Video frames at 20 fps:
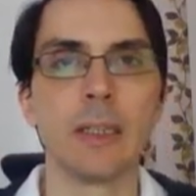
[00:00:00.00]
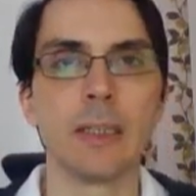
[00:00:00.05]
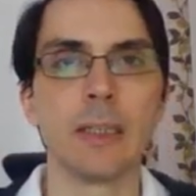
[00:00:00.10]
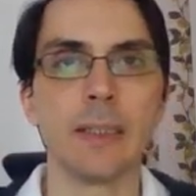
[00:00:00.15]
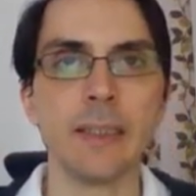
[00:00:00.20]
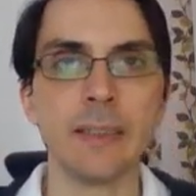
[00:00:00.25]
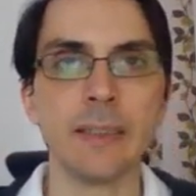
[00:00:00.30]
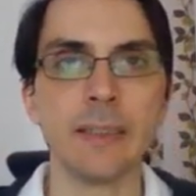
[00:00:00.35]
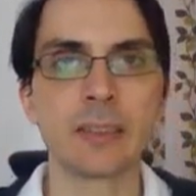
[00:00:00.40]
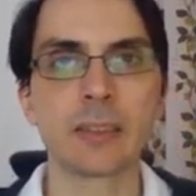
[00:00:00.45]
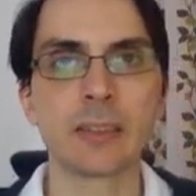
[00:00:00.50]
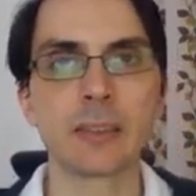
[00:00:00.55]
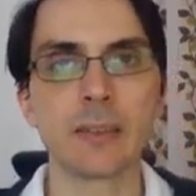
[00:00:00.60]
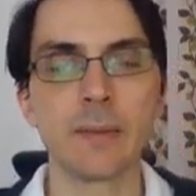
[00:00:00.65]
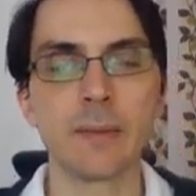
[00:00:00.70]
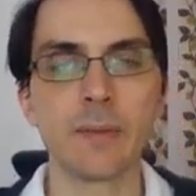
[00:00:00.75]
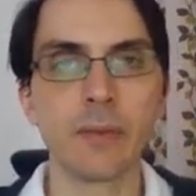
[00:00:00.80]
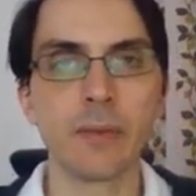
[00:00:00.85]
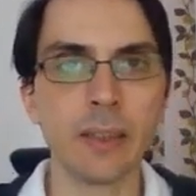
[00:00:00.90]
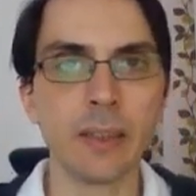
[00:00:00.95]
it's,
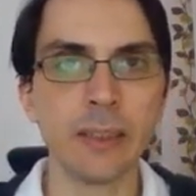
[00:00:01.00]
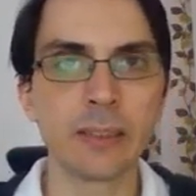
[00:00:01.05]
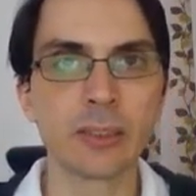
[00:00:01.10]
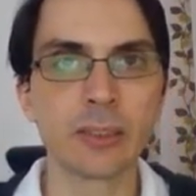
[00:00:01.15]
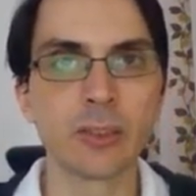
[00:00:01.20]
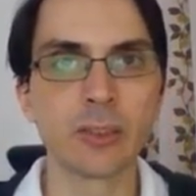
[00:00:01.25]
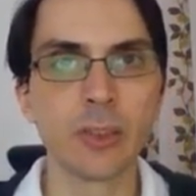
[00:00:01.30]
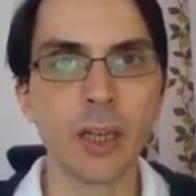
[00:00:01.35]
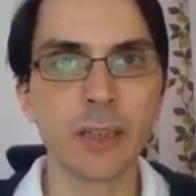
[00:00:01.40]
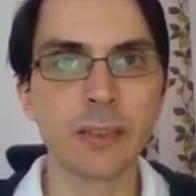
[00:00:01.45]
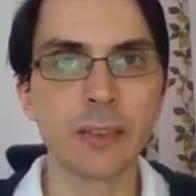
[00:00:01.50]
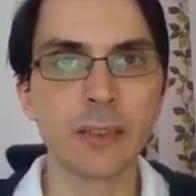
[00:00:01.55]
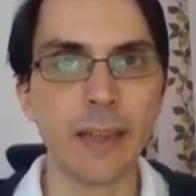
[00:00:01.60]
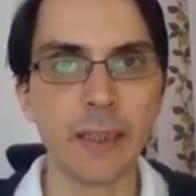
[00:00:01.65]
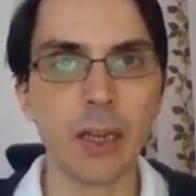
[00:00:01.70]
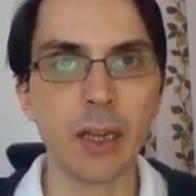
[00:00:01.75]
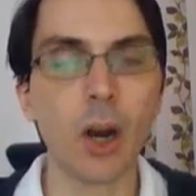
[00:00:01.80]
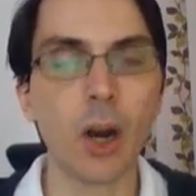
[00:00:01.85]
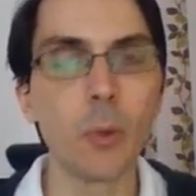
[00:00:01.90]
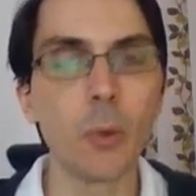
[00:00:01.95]
it's not
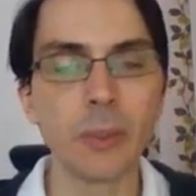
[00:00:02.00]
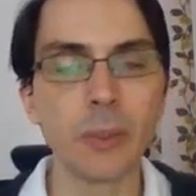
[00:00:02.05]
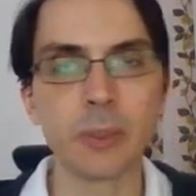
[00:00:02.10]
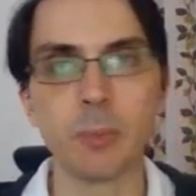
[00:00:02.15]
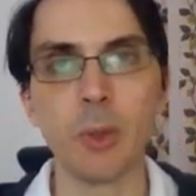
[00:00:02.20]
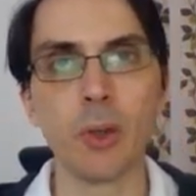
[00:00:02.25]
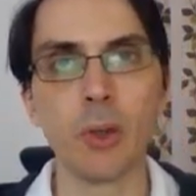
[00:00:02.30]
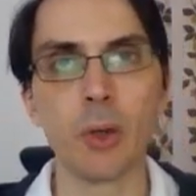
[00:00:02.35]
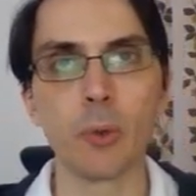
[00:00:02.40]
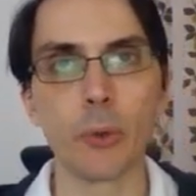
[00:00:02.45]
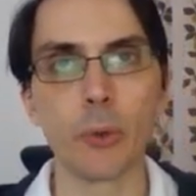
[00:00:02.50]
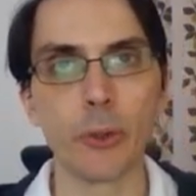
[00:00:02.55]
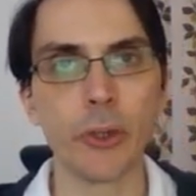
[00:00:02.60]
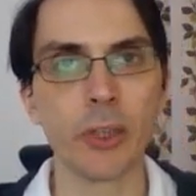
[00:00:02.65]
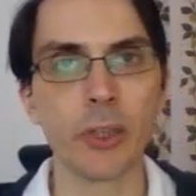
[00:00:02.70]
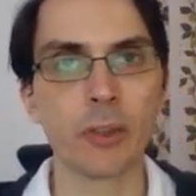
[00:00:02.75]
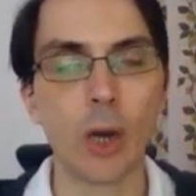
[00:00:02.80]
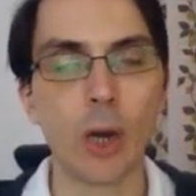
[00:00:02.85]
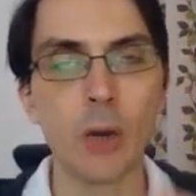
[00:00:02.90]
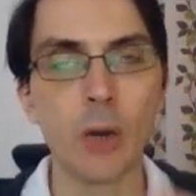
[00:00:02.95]
like always below or
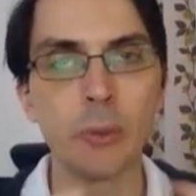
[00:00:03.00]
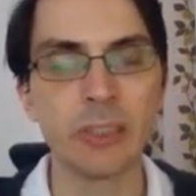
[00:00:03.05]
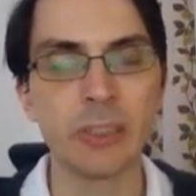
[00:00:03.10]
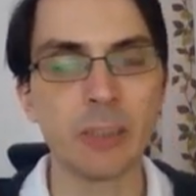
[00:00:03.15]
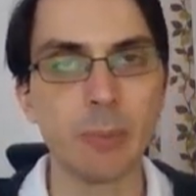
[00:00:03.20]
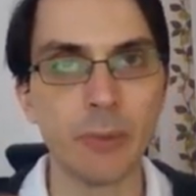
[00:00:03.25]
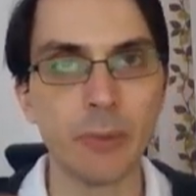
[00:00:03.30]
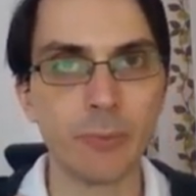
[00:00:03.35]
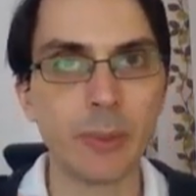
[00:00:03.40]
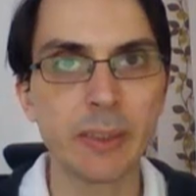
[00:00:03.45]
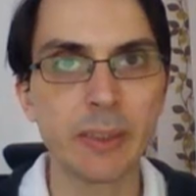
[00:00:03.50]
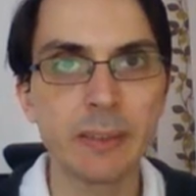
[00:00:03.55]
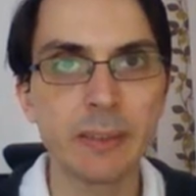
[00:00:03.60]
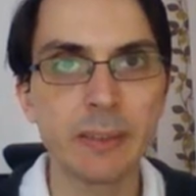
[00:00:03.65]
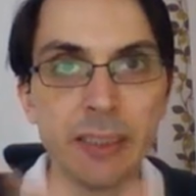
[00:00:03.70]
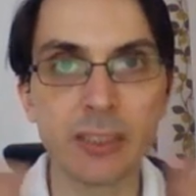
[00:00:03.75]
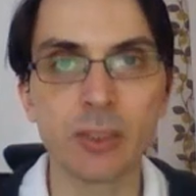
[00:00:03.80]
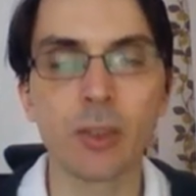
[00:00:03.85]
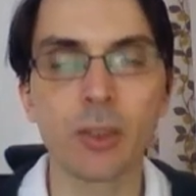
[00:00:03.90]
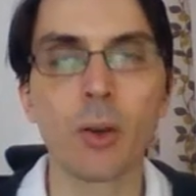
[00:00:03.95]
not always above, but
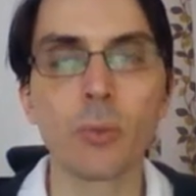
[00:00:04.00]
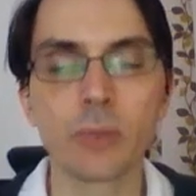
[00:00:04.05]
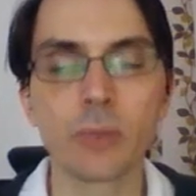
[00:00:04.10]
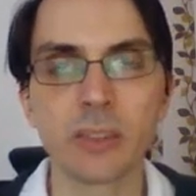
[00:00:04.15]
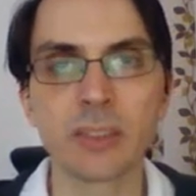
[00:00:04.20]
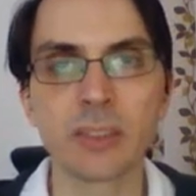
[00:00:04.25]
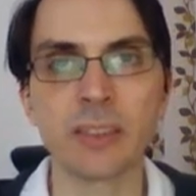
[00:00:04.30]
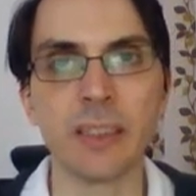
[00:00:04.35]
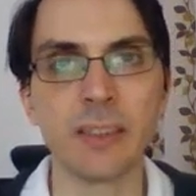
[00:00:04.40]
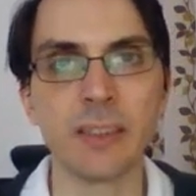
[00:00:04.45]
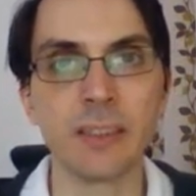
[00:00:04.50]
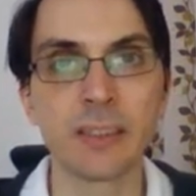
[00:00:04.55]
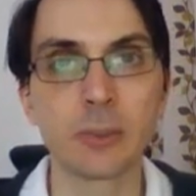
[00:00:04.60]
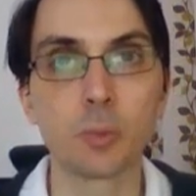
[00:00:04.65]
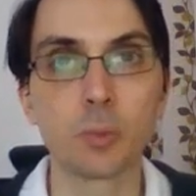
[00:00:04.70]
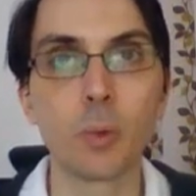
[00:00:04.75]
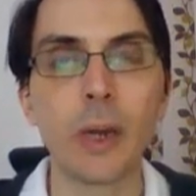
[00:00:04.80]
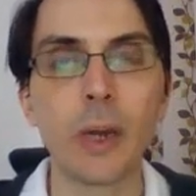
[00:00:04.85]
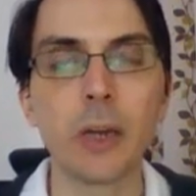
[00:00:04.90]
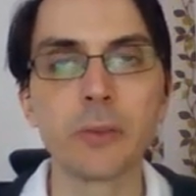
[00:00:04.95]
it's consistent, it's
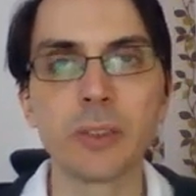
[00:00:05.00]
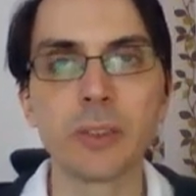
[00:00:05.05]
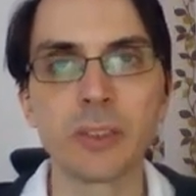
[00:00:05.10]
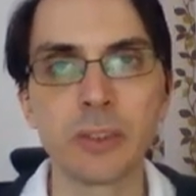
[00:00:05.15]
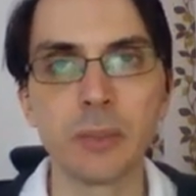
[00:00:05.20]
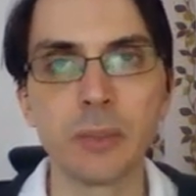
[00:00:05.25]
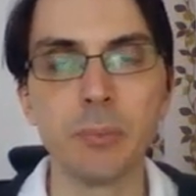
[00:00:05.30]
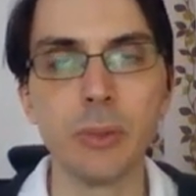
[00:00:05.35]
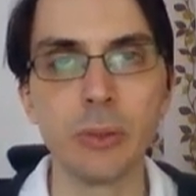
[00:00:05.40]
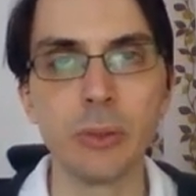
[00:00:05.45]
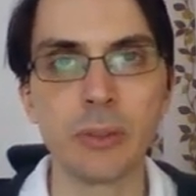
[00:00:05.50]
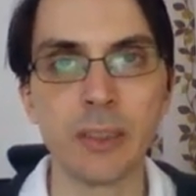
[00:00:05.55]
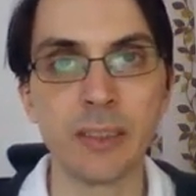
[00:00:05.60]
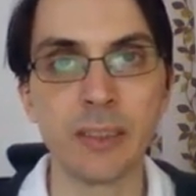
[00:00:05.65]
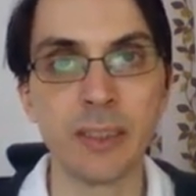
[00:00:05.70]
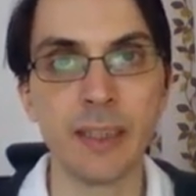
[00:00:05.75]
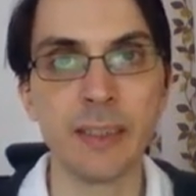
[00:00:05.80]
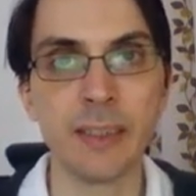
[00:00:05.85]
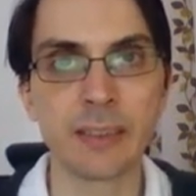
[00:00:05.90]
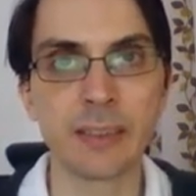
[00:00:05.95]
well distributed,
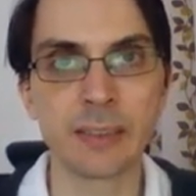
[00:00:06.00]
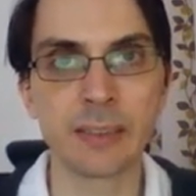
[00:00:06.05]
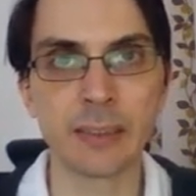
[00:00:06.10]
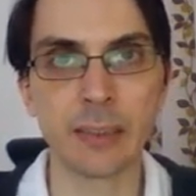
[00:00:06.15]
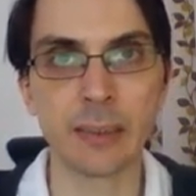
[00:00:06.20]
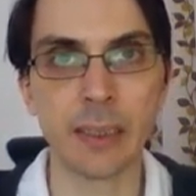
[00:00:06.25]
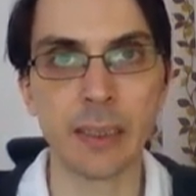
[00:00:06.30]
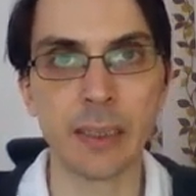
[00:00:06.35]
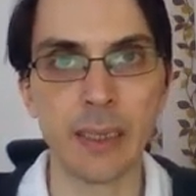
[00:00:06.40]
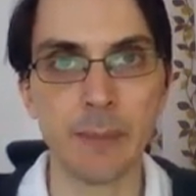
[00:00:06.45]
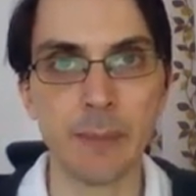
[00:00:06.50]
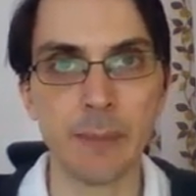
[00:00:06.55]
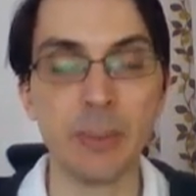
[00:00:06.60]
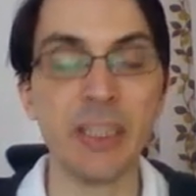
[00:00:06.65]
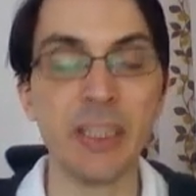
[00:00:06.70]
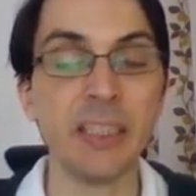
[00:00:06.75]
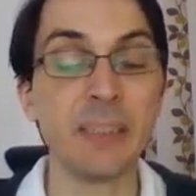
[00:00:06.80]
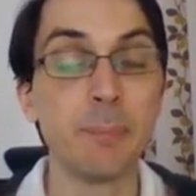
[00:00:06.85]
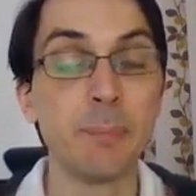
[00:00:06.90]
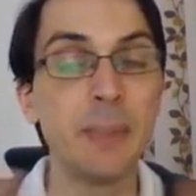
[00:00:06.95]
it's, uh,
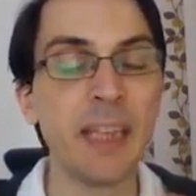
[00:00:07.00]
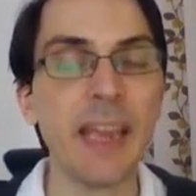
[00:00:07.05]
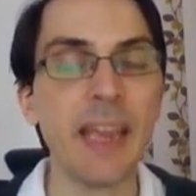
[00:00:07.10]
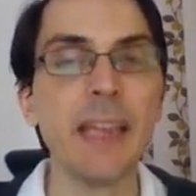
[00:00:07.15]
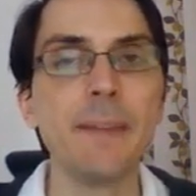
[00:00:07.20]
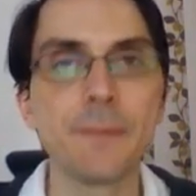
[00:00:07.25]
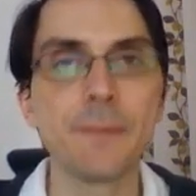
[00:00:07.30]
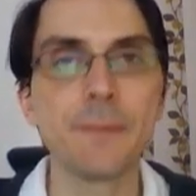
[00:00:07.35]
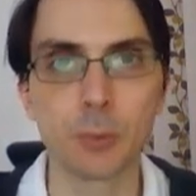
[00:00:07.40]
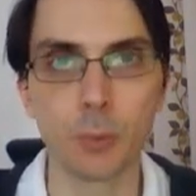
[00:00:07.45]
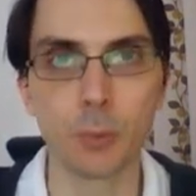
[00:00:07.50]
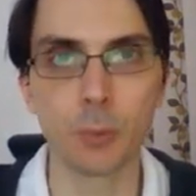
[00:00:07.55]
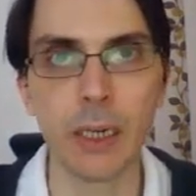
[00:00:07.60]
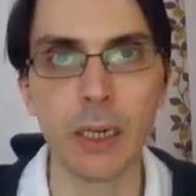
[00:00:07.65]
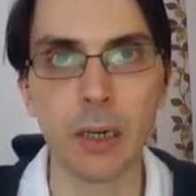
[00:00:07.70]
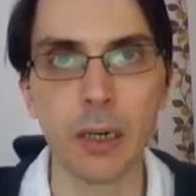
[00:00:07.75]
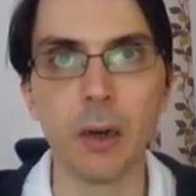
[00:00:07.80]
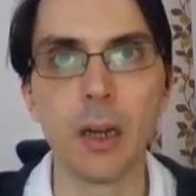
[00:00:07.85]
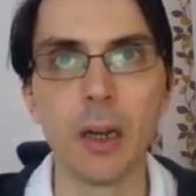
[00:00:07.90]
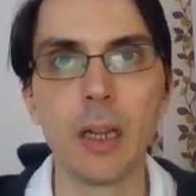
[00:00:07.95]
it behaves
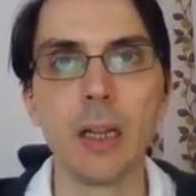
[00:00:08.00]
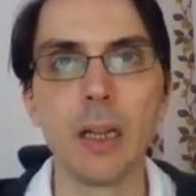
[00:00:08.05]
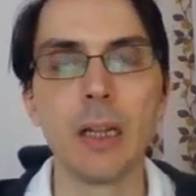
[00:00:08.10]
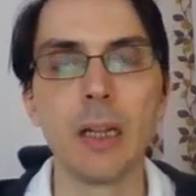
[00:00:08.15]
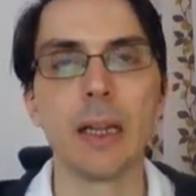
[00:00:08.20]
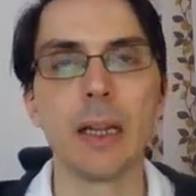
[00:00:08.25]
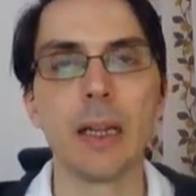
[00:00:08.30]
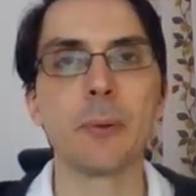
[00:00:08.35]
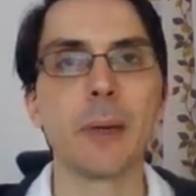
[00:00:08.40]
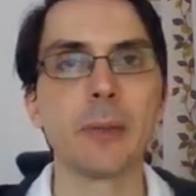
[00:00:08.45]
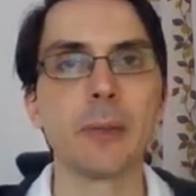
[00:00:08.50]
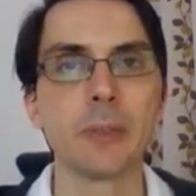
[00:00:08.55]
well around